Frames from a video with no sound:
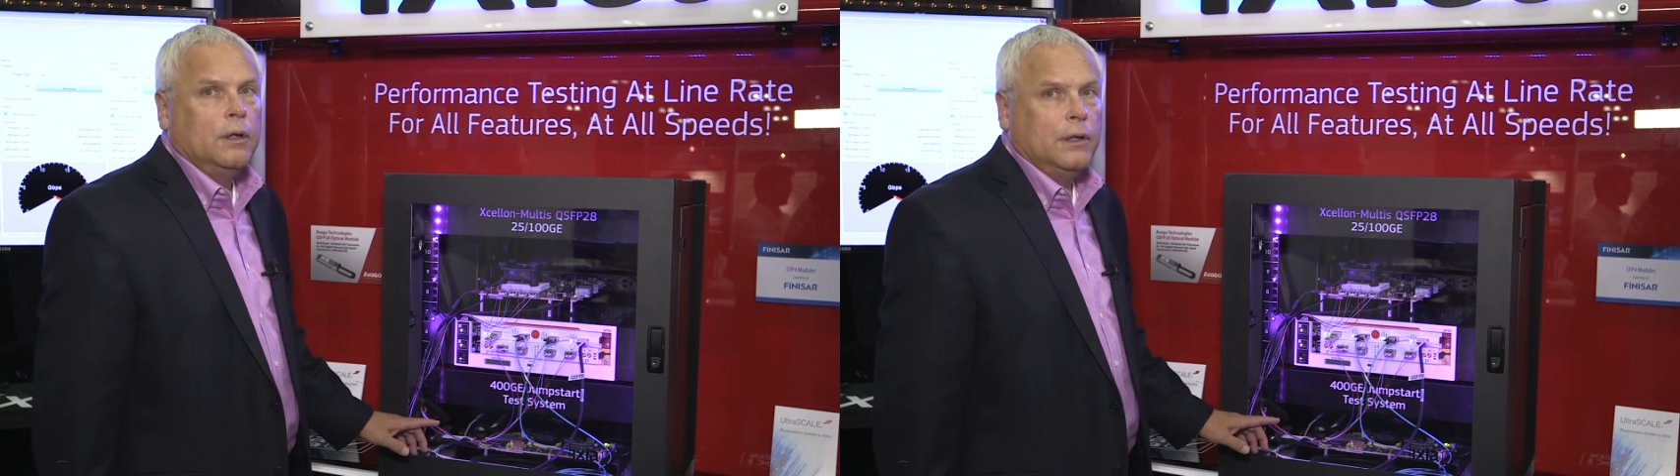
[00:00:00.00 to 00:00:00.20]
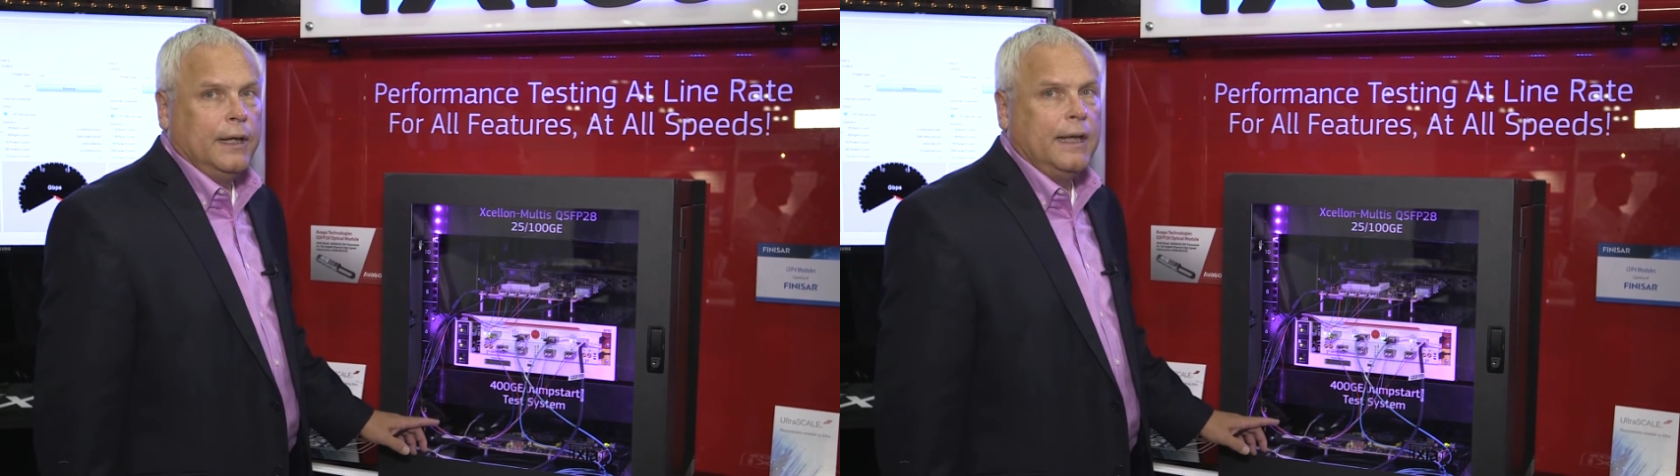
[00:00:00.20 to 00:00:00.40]

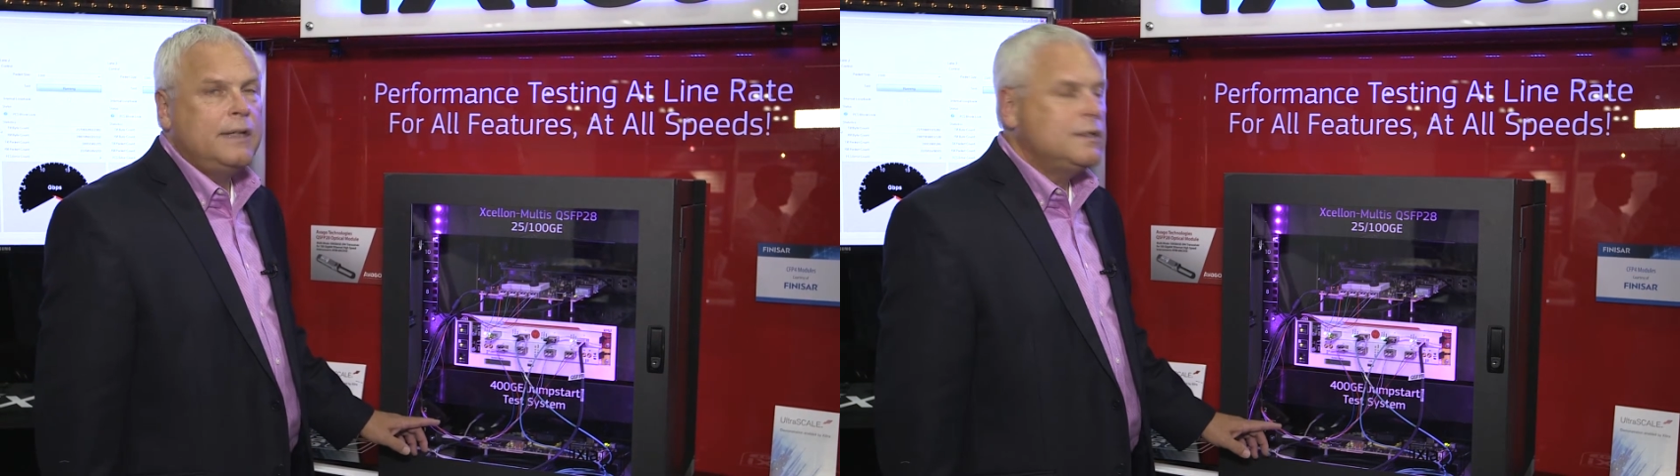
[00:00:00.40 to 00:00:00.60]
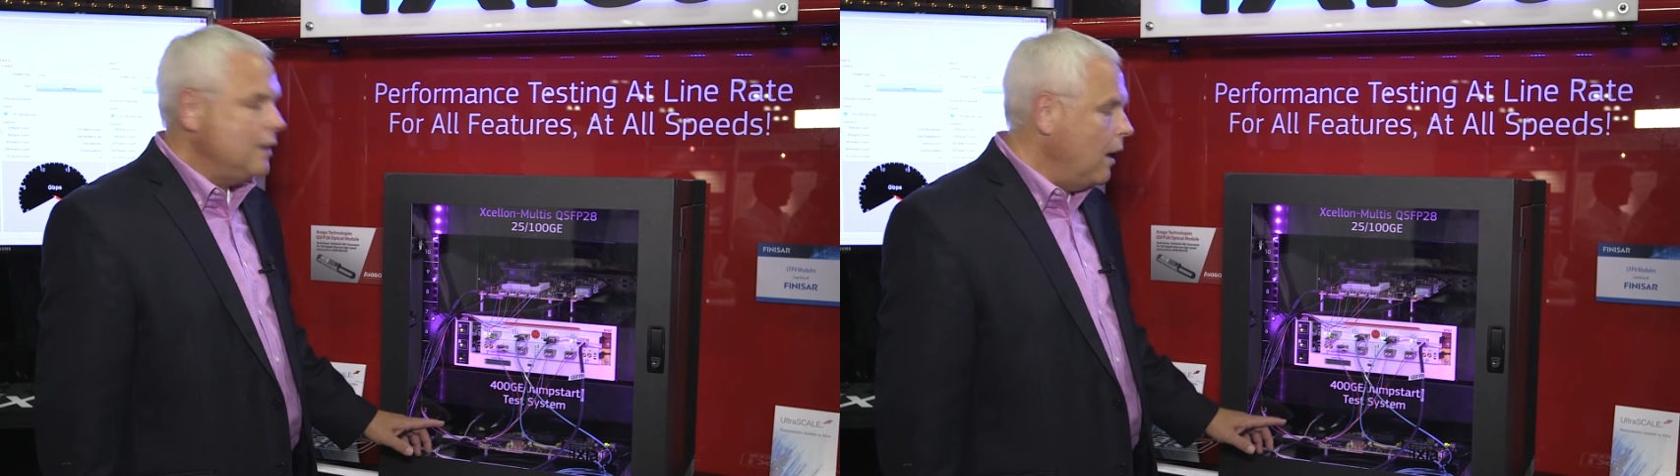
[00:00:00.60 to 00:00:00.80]

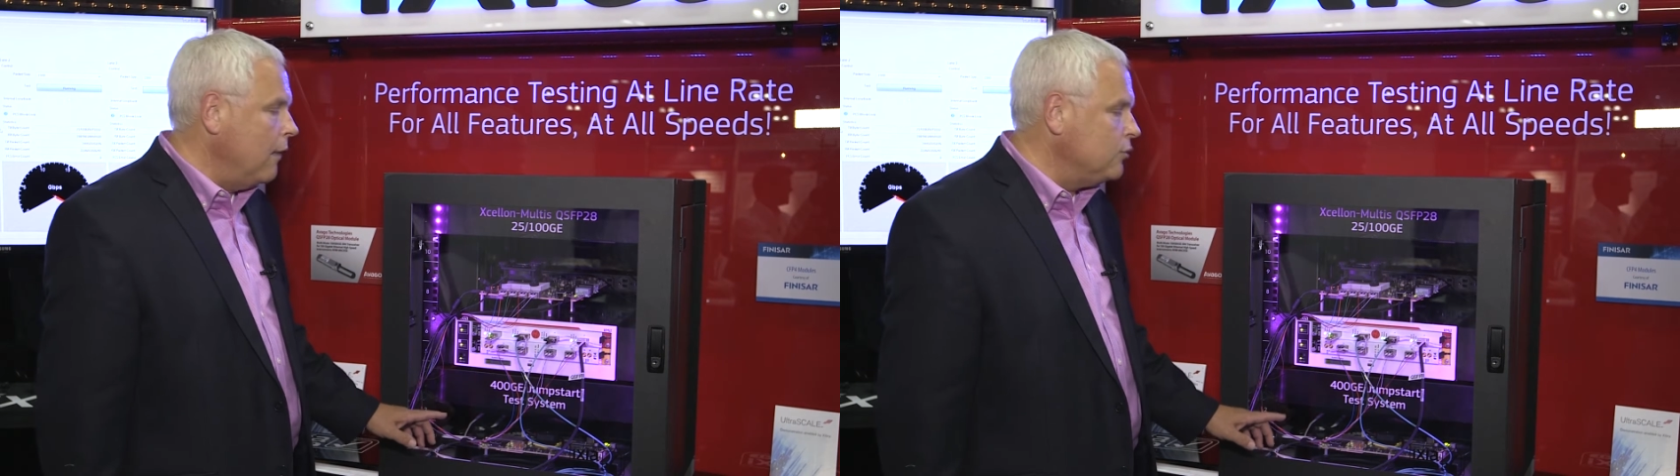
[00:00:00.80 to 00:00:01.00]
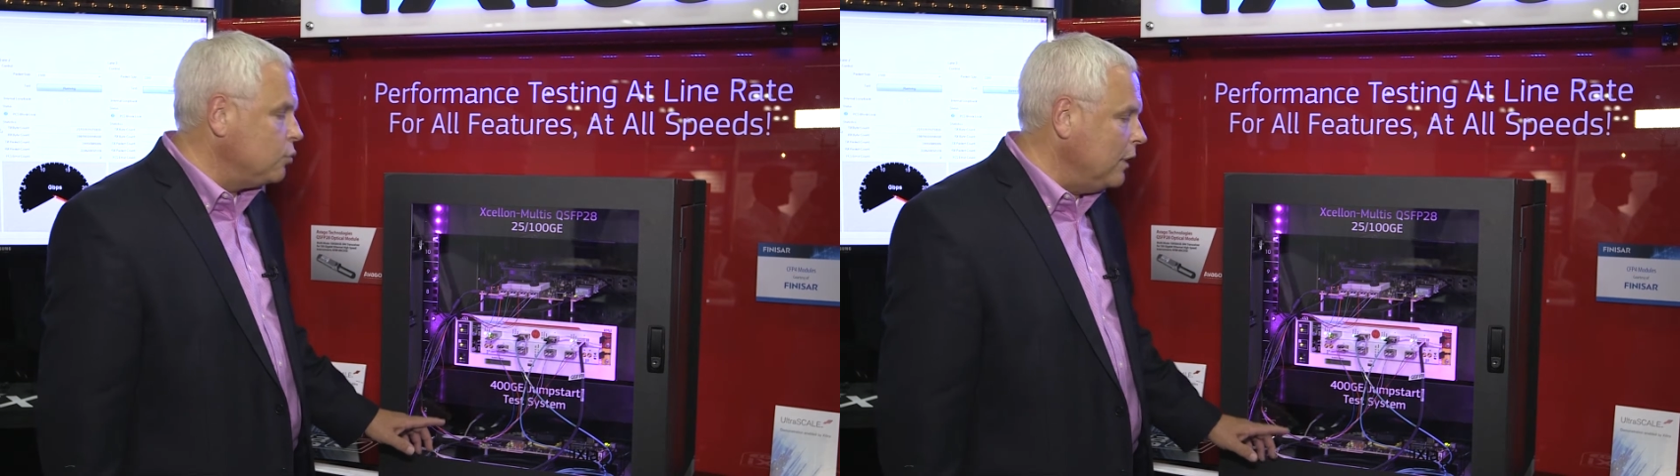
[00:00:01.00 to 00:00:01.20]
links
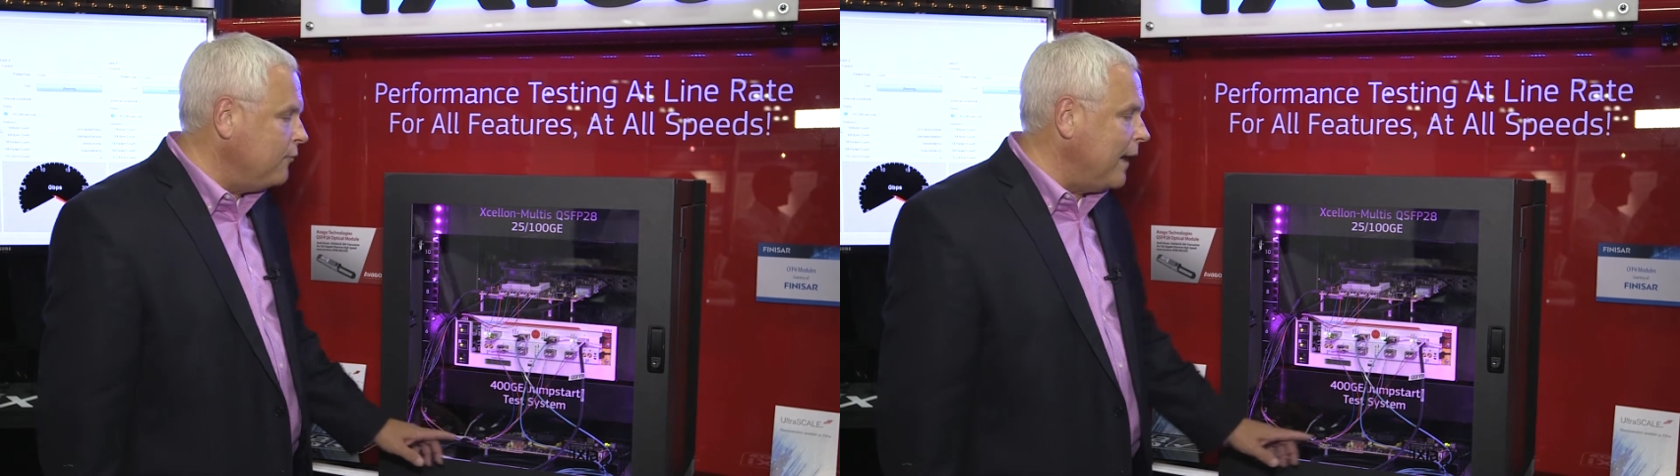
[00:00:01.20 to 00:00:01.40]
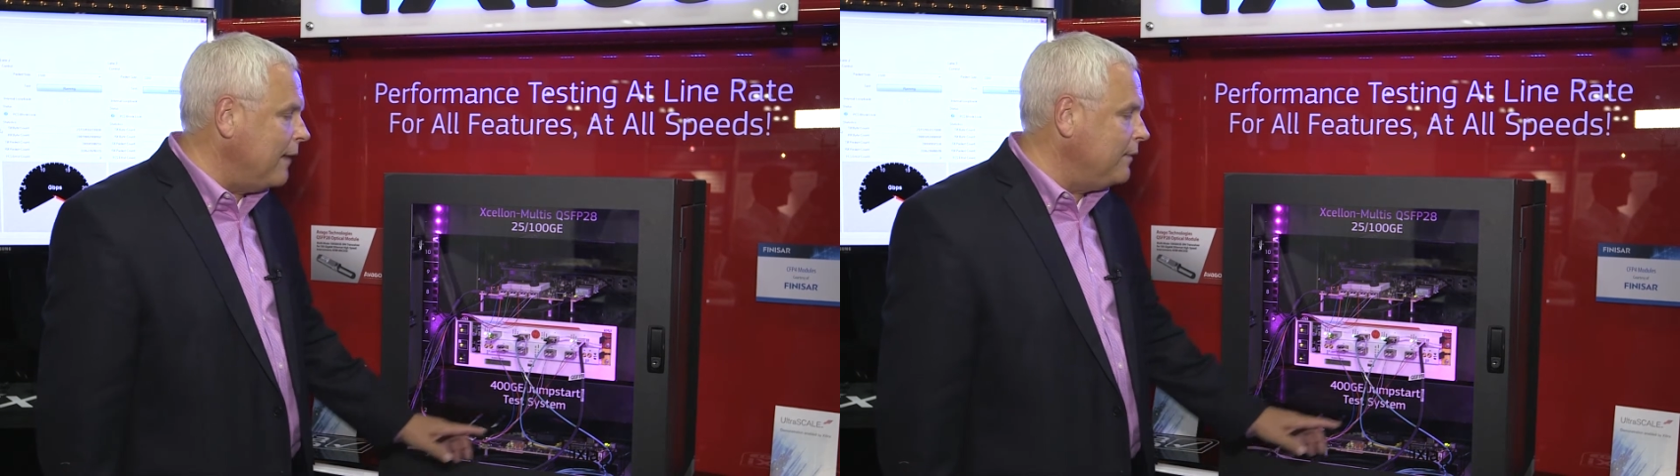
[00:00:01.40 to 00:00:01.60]
of
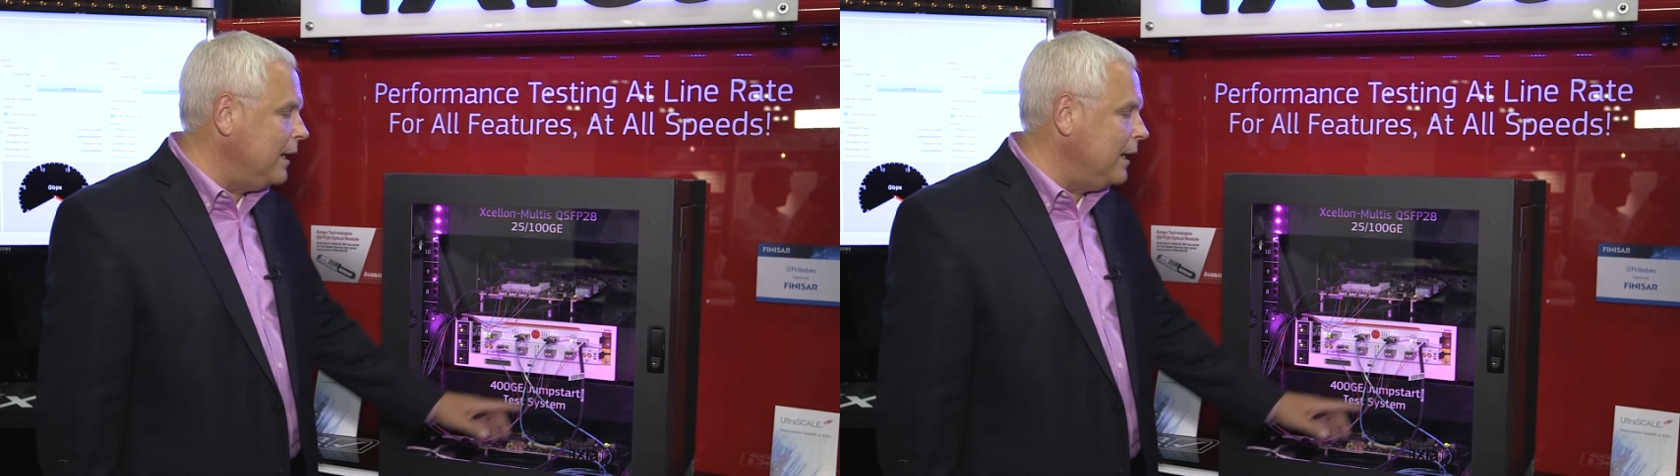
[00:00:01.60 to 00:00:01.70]
25